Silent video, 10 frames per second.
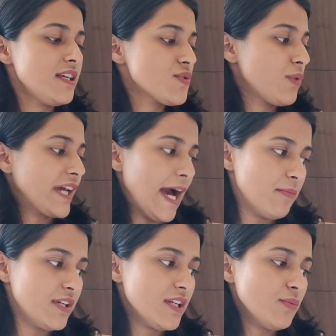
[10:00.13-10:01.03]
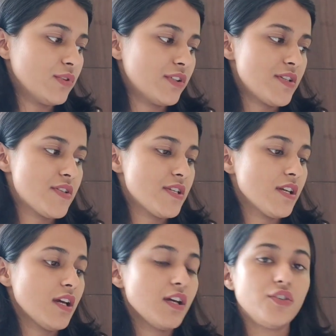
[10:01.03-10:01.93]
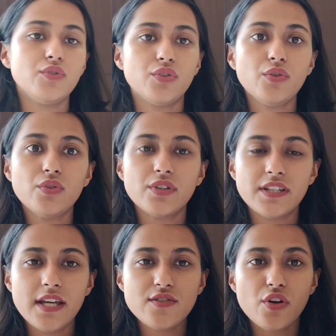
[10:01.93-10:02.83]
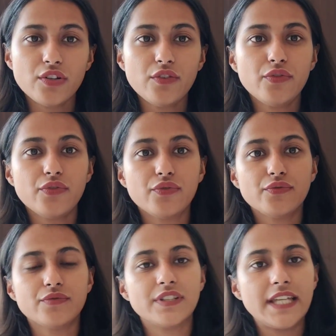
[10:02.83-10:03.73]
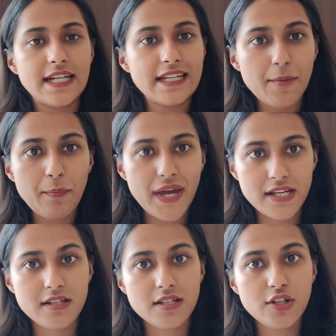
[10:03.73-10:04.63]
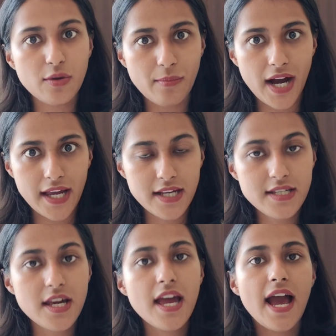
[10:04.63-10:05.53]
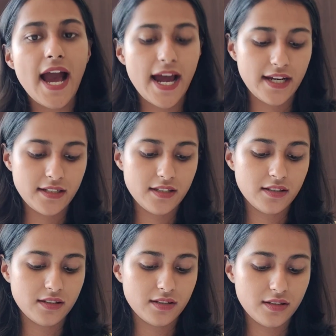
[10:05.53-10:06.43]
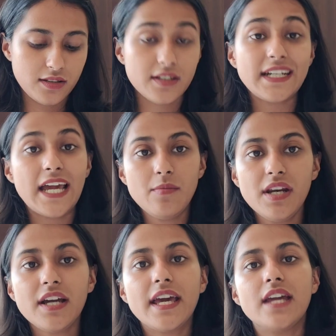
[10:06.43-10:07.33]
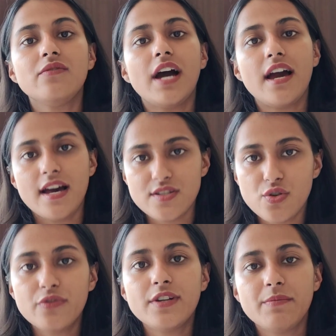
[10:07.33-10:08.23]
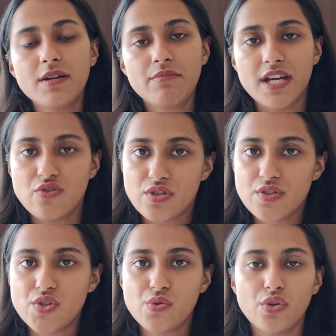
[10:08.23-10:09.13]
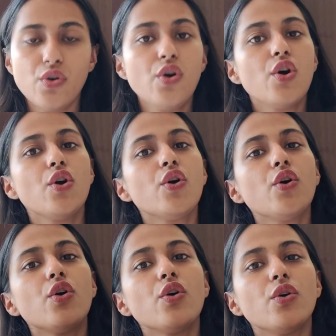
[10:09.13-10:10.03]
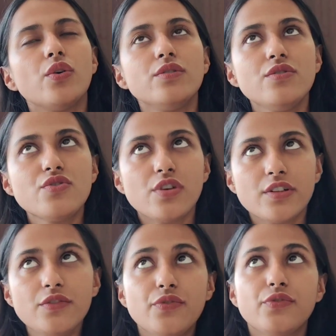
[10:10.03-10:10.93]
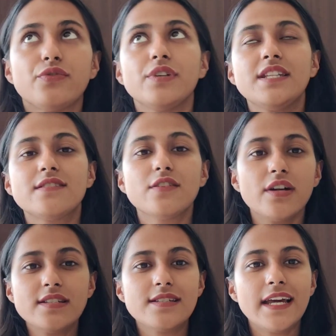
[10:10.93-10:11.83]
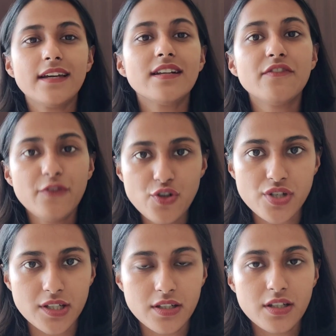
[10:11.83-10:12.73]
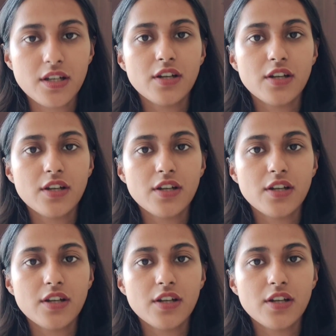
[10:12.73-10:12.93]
these vocabulary words, they sort of get embedded in your mind, and time and again, as you're flipping pages, you sort of, it's like a revision